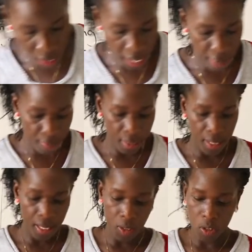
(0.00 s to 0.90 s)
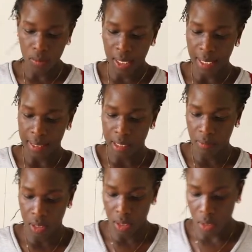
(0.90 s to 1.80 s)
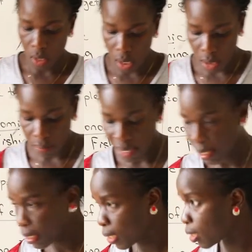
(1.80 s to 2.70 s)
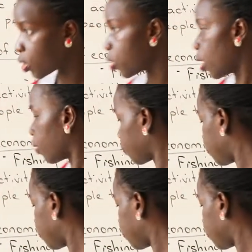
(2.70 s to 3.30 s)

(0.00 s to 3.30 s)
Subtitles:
we have another economic activity called basketry.